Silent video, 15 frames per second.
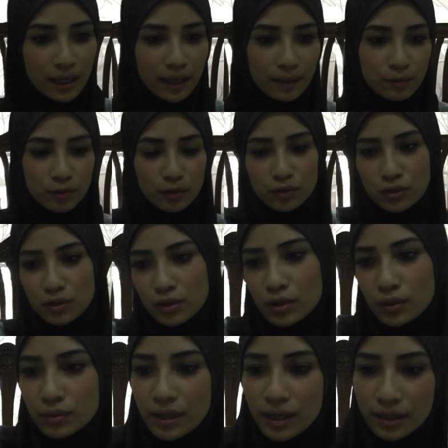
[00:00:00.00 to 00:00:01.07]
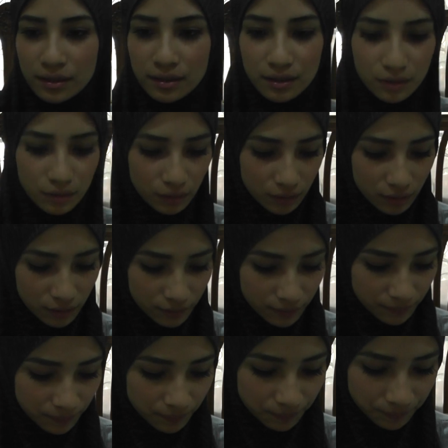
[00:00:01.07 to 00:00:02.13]
I'm going to go next
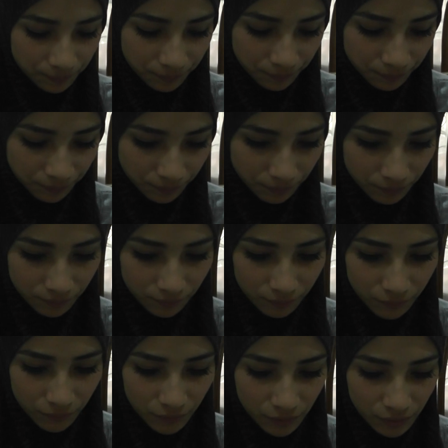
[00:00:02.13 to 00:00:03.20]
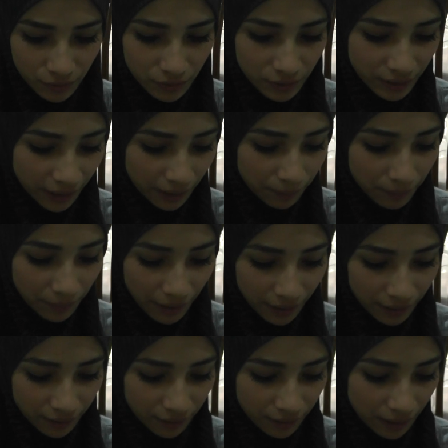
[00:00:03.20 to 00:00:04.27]
um, to the
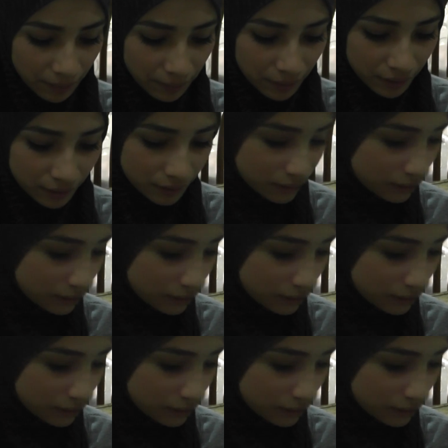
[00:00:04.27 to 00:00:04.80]
Cabana Glama